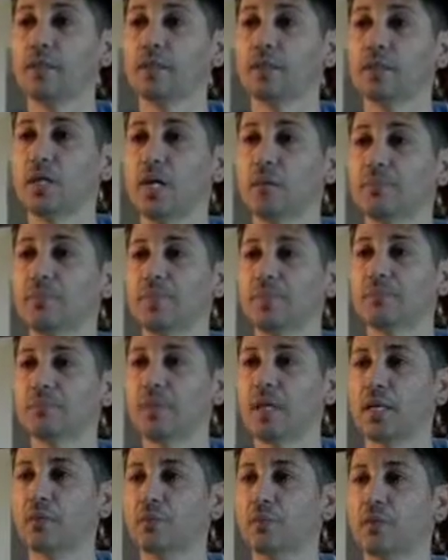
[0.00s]
the top
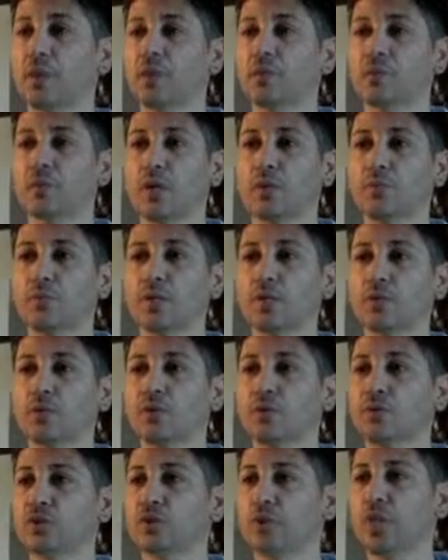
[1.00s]
sometimes with a rounded
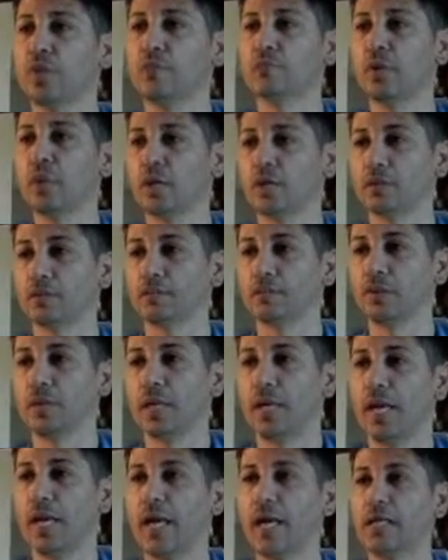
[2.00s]
U-shaped bottom,
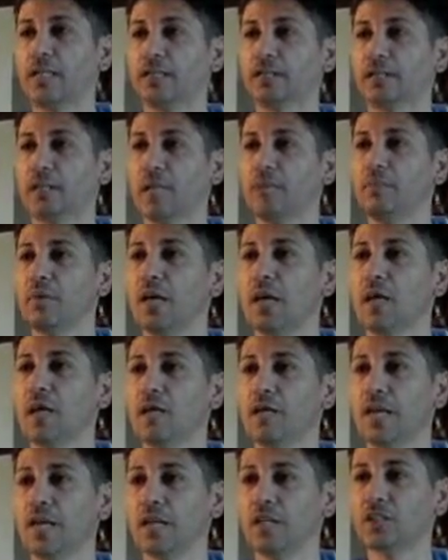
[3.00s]
and some
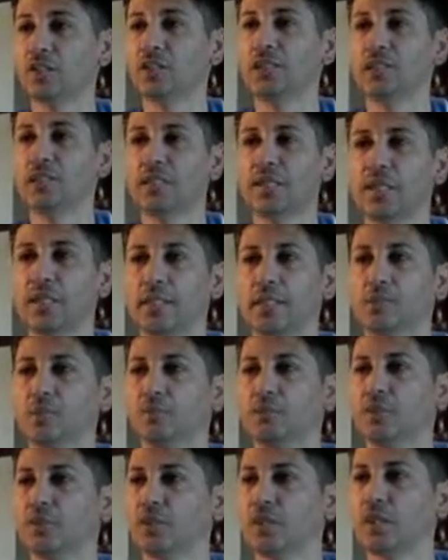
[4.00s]
are large designed
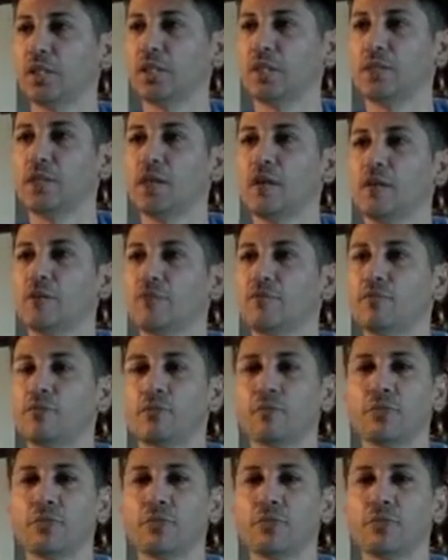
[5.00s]
specially for